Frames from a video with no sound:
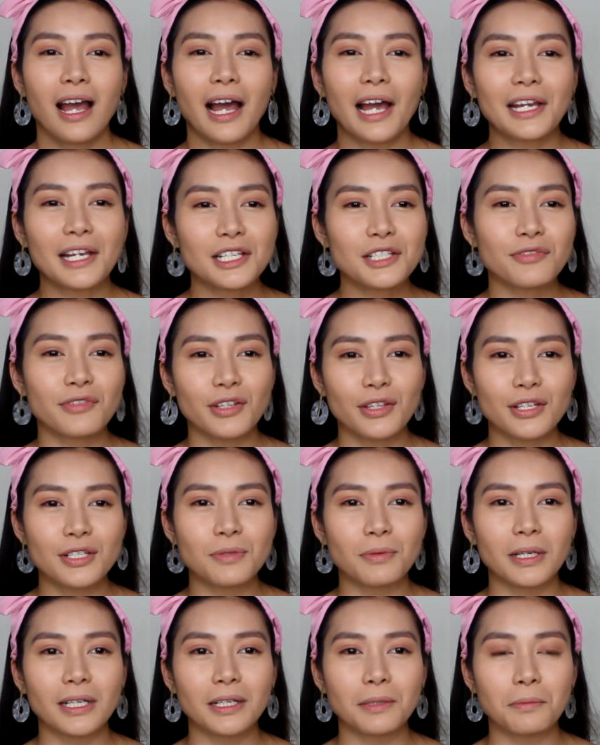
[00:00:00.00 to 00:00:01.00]
I guess for
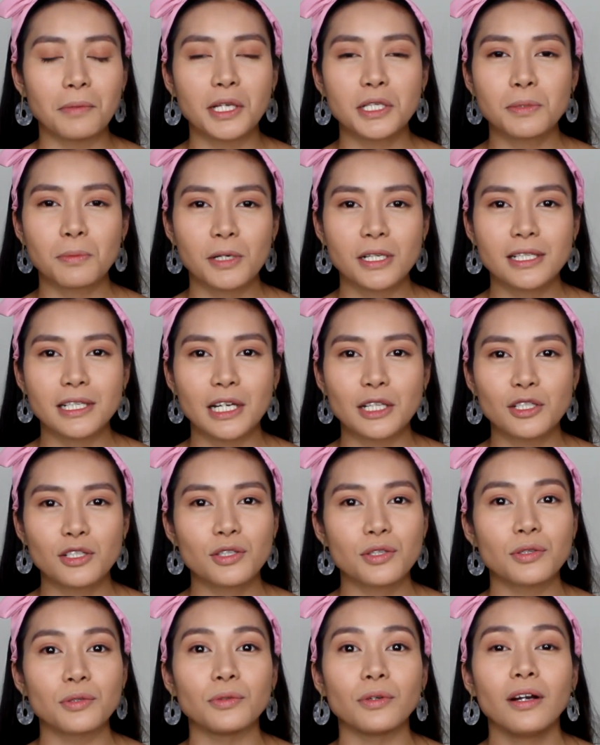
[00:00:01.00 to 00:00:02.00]
this one it makes more
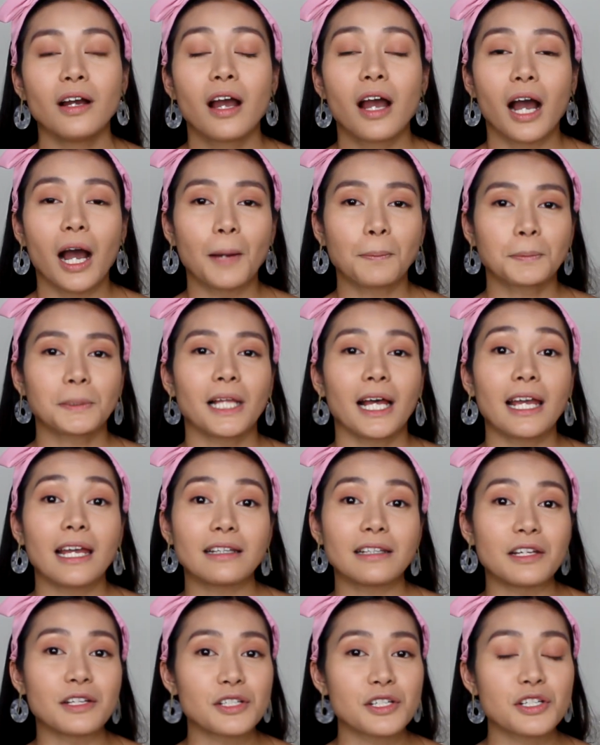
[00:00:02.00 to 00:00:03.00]
sense to apply
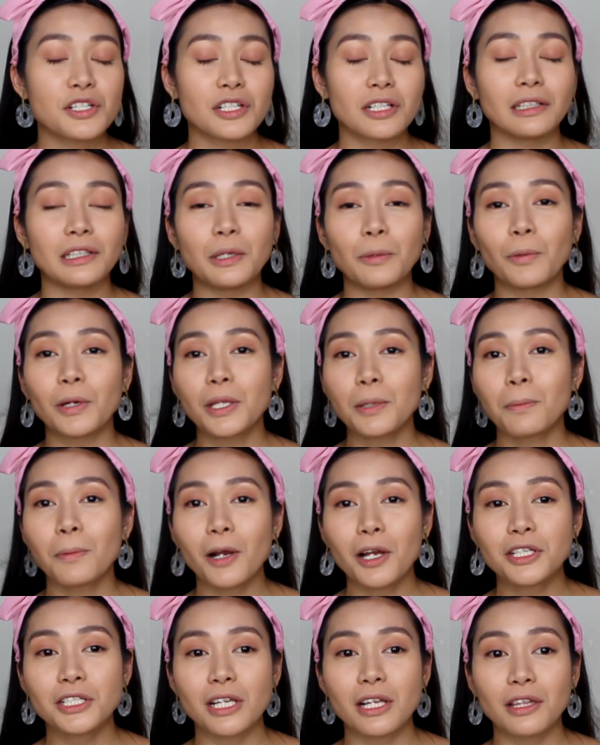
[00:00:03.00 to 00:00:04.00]
it initially with a
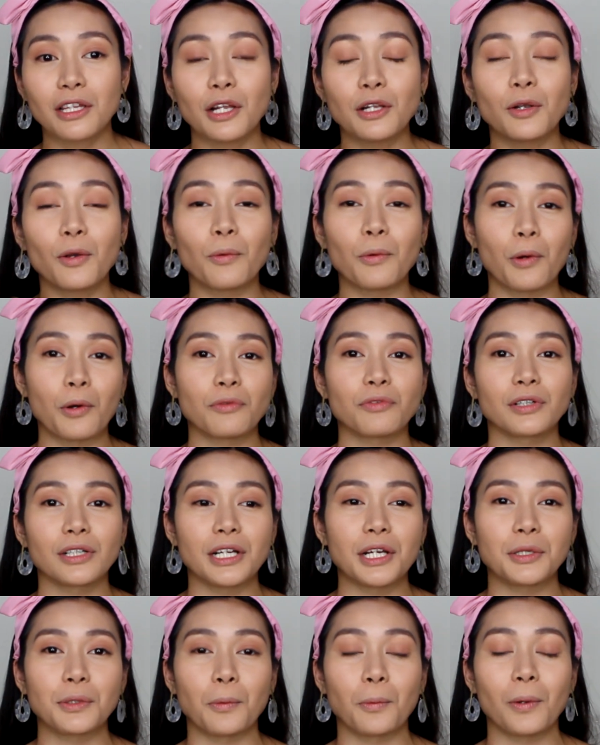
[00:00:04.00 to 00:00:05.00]
brush and then go over
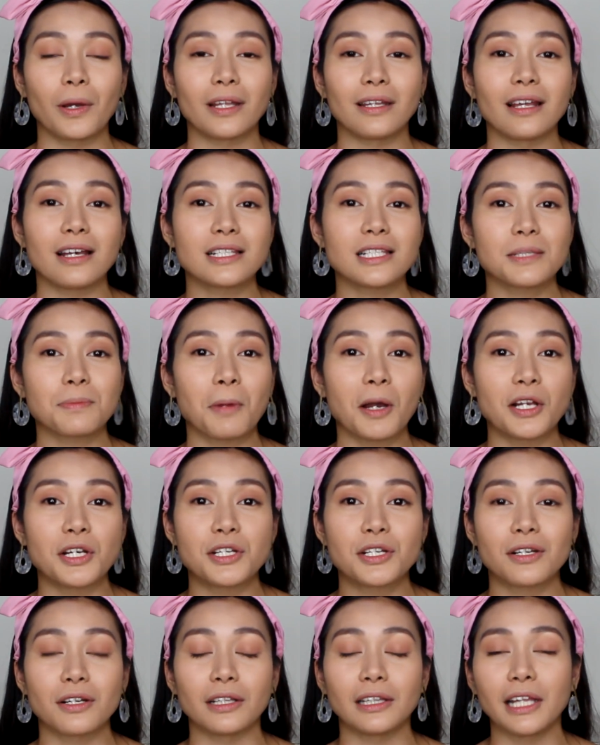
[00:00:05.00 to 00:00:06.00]
it with a
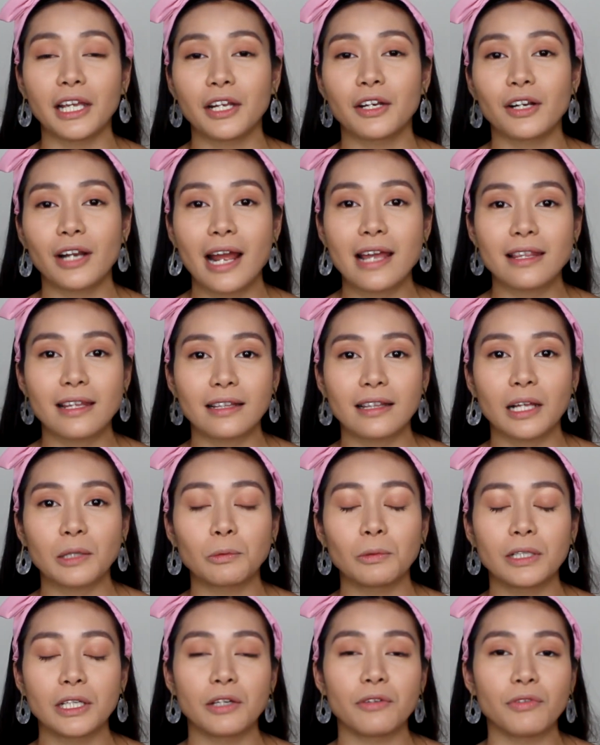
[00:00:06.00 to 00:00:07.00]
sponge later. I think
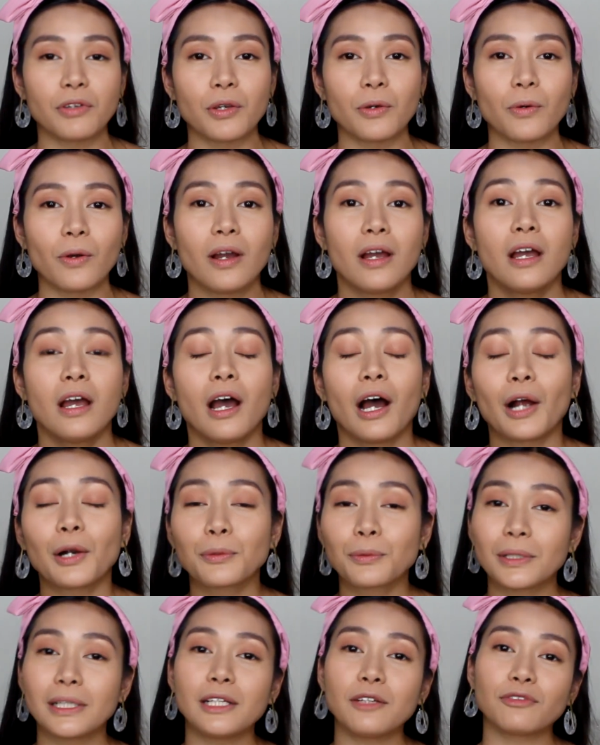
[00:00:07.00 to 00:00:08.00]
that will give you
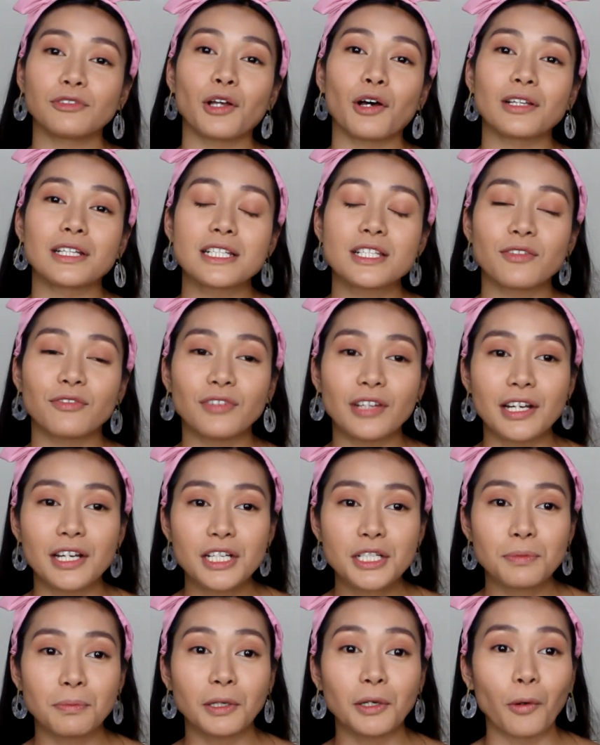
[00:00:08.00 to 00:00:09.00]
a really flawless
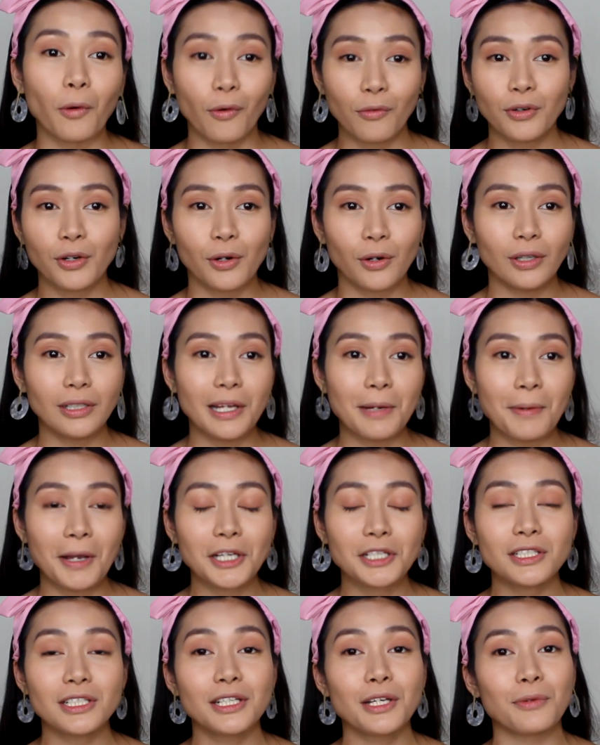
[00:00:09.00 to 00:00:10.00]
finish, but overall I'm
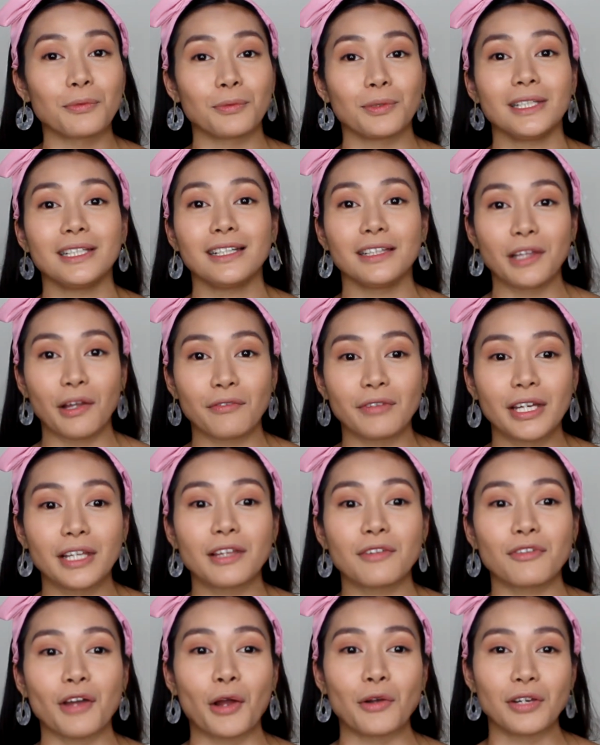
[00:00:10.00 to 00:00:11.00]
actually really
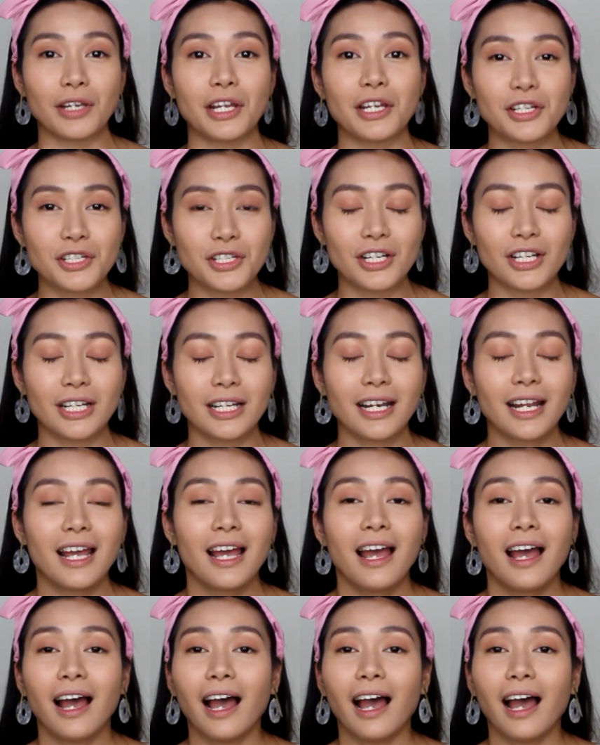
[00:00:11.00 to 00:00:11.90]
loving the foundation.